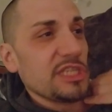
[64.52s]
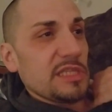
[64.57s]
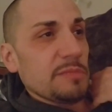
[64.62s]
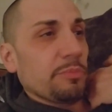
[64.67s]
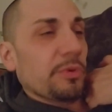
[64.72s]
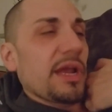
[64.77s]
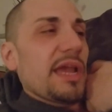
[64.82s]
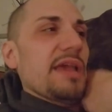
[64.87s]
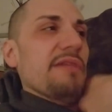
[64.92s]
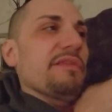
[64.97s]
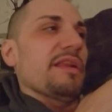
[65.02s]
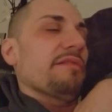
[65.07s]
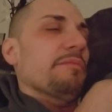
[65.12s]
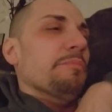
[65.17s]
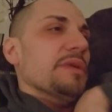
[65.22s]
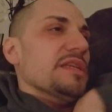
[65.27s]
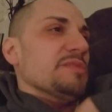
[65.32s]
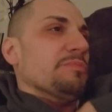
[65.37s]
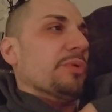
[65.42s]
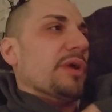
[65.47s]
brave and
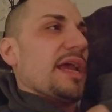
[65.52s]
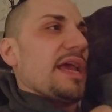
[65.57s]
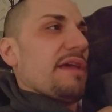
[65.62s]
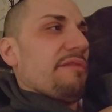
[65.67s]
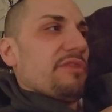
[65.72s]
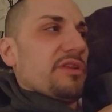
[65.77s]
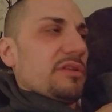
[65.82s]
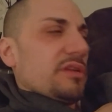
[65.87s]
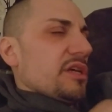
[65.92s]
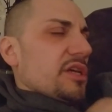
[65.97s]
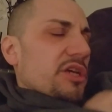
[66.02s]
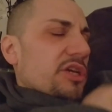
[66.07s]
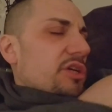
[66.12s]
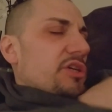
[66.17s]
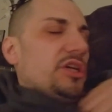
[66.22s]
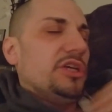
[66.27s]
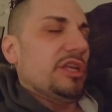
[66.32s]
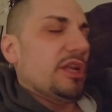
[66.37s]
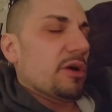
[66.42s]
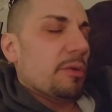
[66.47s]
everybody's brave and,
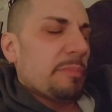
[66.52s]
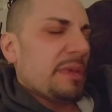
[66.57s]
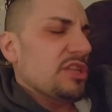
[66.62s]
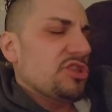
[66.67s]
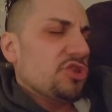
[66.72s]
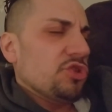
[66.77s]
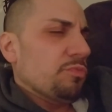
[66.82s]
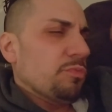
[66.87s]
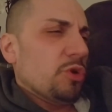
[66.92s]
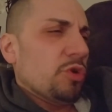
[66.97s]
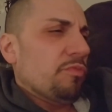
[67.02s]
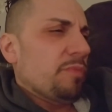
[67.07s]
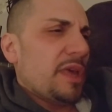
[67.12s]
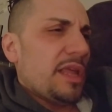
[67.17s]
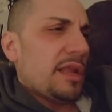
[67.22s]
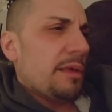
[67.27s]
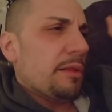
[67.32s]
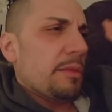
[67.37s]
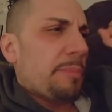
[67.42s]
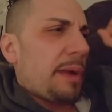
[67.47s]
you know, Me Too
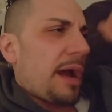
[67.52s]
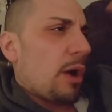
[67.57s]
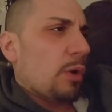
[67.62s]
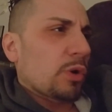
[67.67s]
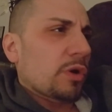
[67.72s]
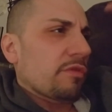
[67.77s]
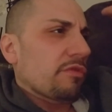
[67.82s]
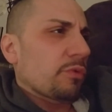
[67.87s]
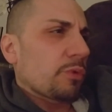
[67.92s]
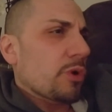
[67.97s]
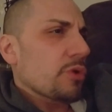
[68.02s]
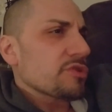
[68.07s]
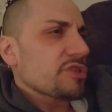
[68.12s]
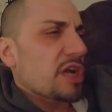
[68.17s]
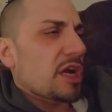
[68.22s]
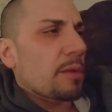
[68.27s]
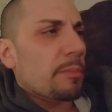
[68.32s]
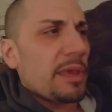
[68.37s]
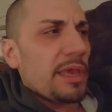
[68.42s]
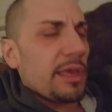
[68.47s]
movement and the power of the Rose
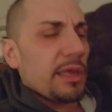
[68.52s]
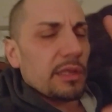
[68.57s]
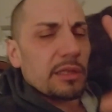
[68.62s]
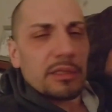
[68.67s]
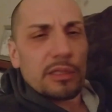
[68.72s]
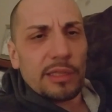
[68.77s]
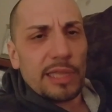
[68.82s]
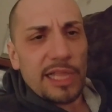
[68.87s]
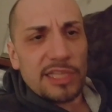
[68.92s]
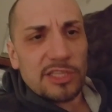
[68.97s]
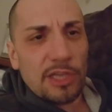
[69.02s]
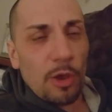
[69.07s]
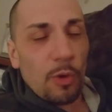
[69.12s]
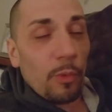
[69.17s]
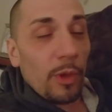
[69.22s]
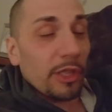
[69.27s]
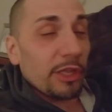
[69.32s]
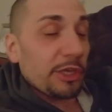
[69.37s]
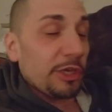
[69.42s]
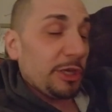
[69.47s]
Army. And that's all
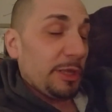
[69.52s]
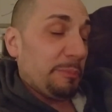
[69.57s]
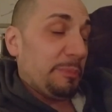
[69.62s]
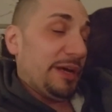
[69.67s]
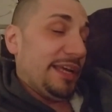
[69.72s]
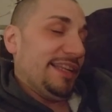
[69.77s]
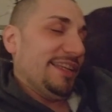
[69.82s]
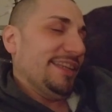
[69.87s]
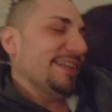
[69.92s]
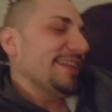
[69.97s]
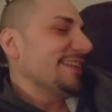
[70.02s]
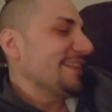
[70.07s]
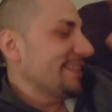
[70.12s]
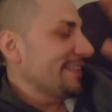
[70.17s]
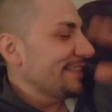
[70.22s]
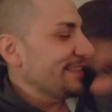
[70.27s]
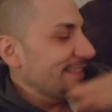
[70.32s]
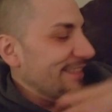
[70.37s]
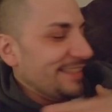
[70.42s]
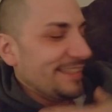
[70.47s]
well and good.
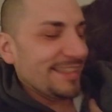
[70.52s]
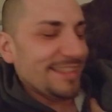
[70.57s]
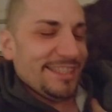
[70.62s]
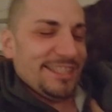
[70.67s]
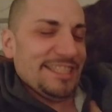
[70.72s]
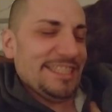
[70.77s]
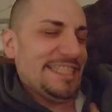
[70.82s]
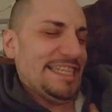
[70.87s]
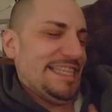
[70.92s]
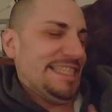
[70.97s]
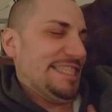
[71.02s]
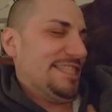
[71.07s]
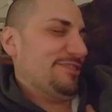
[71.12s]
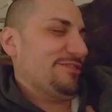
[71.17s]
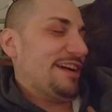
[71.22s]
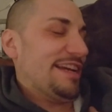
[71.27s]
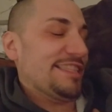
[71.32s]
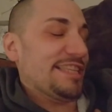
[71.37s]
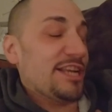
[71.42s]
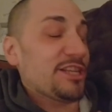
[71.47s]
Jesus
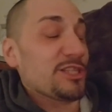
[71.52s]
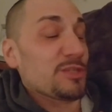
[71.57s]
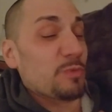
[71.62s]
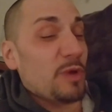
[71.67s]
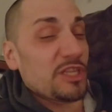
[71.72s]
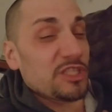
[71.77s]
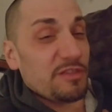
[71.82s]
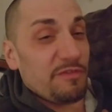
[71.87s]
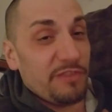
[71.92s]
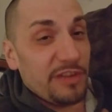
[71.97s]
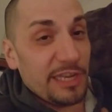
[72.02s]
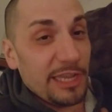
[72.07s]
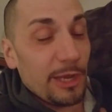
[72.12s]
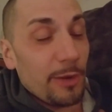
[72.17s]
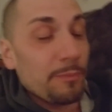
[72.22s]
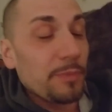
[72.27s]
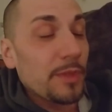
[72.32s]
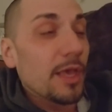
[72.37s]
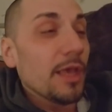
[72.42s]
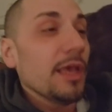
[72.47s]
Christ. I just watched a
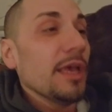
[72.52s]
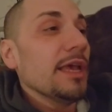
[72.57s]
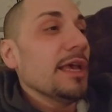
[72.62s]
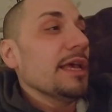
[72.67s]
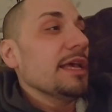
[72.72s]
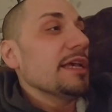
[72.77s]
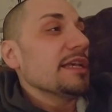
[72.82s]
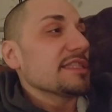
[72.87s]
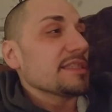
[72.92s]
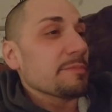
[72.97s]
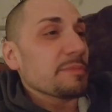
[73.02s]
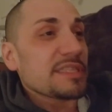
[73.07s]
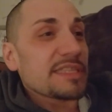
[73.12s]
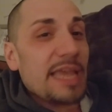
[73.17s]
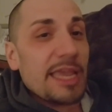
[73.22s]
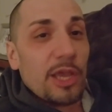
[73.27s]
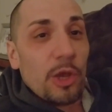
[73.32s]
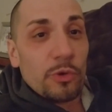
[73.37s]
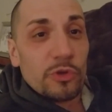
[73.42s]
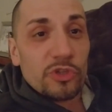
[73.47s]
video. Some
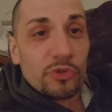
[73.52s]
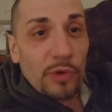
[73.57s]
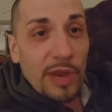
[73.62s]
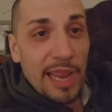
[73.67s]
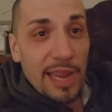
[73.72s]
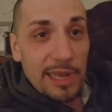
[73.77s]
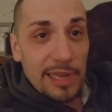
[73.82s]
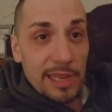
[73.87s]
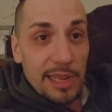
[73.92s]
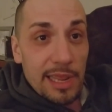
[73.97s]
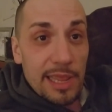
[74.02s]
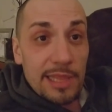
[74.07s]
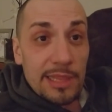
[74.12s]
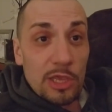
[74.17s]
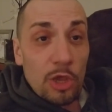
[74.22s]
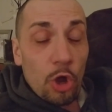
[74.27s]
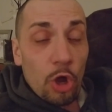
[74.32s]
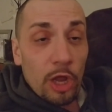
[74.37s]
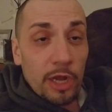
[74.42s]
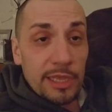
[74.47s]
psycho tranny in the
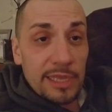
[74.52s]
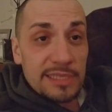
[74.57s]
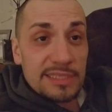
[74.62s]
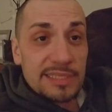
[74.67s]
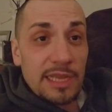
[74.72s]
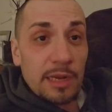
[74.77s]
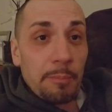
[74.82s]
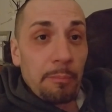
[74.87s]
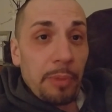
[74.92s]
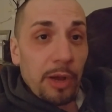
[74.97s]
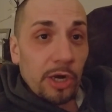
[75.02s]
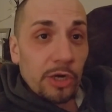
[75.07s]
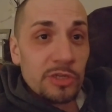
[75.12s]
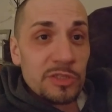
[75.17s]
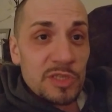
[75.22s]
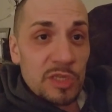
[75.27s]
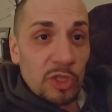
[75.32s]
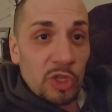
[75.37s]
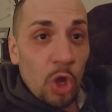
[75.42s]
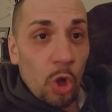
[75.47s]
audience at a
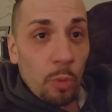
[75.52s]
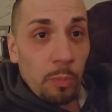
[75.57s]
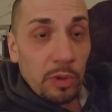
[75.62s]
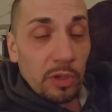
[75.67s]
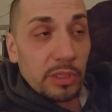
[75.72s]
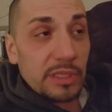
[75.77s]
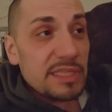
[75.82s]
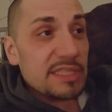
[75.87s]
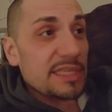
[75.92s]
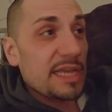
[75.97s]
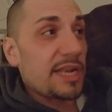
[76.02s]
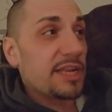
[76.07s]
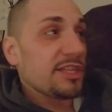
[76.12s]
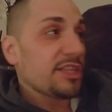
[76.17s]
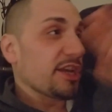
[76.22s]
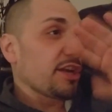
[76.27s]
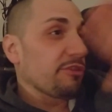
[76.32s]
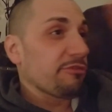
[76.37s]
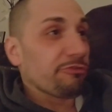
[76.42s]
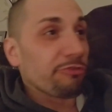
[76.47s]
Barnes and Noble decided to
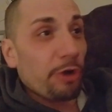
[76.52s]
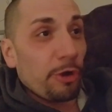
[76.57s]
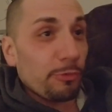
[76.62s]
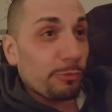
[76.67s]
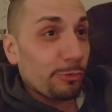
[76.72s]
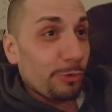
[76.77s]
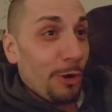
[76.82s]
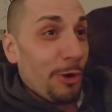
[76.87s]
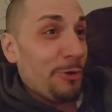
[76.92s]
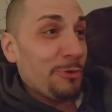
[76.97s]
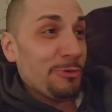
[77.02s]
confront Rose.